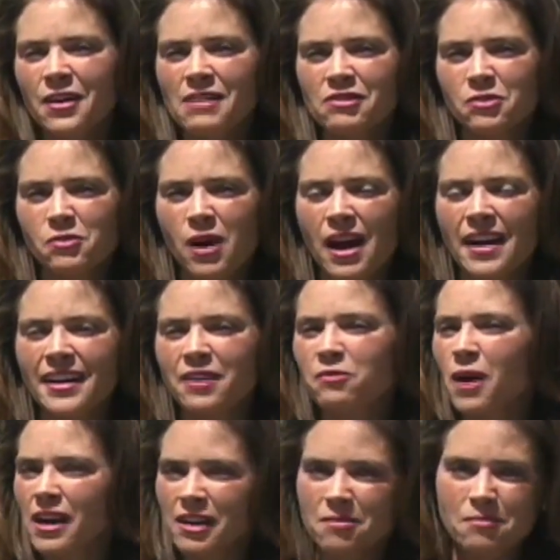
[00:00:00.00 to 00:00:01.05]
everyone, and
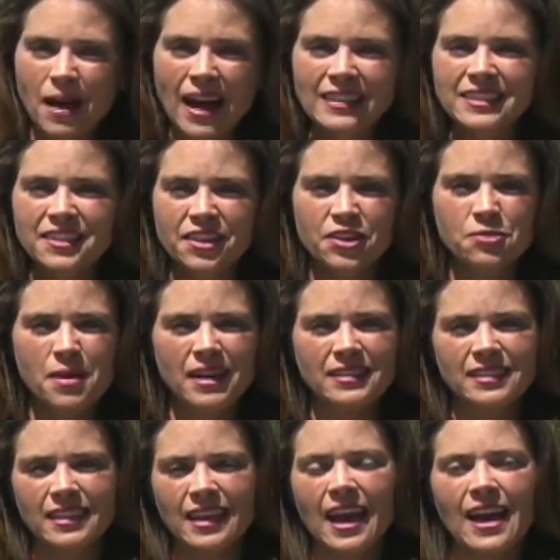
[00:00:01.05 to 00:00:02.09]
welcome back to the New
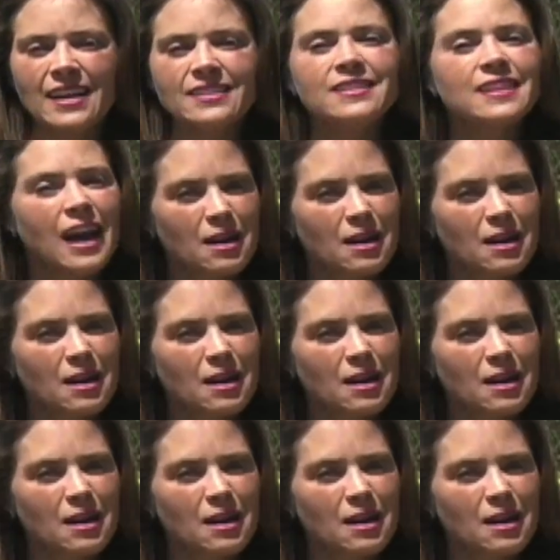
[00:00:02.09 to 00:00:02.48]
Mexicast.